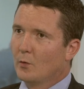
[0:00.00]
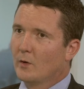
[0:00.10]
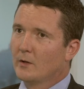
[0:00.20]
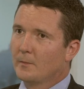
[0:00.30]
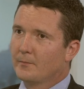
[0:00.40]

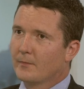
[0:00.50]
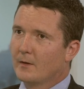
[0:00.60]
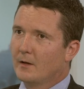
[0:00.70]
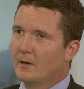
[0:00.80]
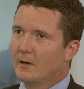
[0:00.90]
Well,
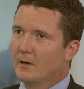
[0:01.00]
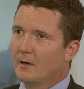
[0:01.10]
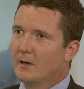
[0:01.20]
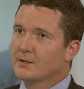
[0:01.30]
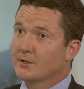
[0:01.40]

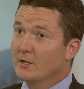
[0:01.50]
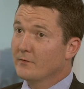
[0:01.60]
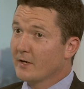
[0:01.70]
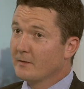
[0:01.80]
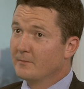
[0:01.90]
our
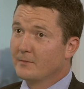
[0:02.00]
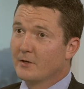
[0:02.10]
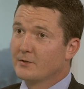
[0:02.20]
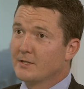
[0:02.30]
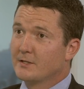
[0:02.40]
survey
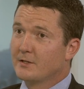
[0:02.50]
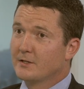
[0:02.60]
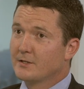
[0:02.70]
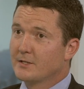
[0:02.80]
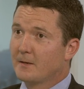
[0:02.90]
noted
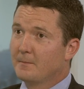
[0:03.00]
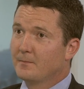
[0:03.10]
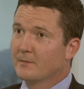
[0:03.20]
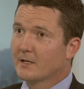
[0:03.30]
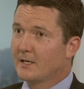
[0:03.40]
that
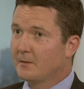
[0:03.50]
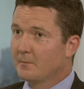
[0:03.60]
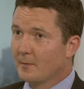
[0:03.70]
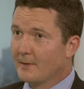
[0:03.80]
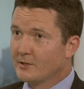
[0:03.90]
key
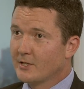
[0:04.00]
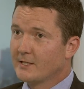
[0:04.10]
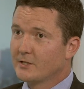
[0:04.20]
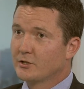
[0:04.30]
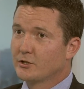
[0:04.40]

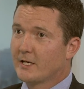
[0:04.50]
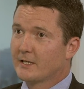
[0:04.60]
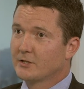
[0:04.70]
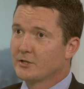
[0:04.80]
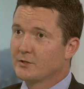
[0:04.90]
implementation
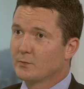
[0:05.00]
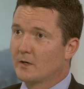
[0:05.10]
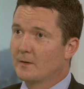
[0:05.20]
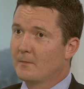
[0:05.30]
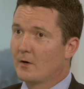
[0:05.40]
challenges
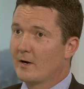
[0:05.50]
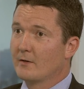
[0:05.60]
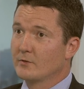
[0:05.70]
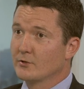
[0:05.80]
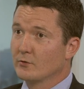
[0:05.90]
were
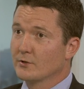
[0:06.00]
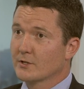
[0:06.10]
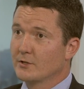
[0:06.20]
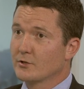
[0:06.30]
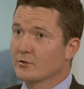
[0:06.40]
around
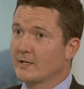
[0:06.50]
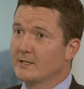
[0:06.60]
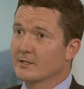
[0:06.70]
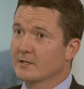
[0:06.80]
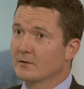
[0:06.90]
resource
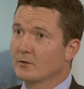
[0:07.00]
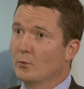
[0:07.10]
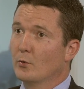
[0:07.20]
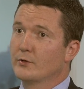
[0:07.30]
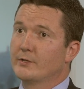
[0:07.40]
constraints and
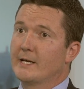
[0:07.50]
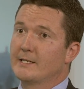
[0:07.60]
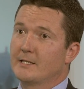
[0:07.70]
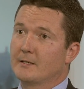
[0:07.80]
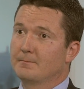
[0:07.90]

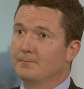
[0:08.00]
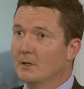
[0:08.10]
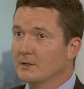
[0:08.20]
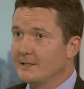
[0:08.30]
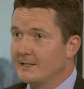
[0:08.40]
coordinating
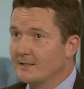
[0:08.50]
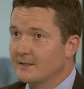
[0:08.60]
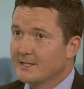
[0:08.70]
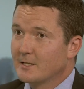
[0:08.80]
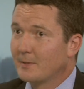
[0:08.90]

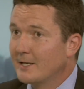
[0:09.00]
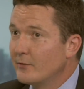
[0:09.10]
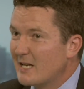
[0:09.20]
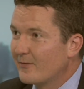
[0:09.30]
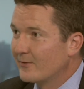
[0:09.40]

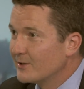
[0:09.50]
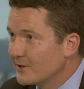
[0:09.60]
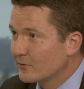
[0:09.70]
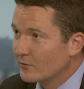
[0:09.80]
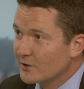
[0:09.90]
multidisciplinary
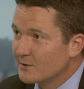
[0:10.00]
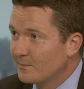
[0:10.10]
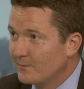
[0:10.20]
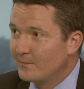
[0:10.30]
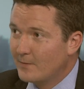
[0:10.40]
efforts across
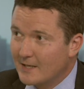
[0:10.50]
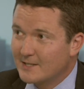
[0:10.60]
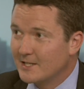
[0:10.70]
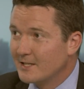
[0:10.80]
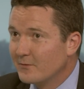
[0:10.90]

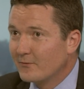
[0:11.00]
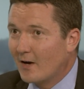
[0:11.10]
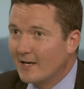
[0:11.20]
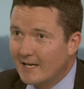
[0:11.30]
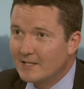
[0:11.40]
IT and
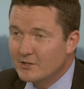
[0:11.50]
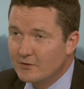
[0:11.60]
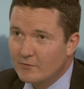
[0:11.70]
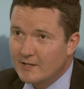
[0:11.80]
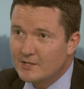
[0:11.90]
finance
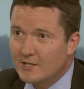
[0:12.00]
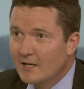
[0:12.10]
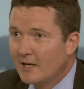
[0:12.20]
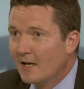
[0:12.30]
and risk.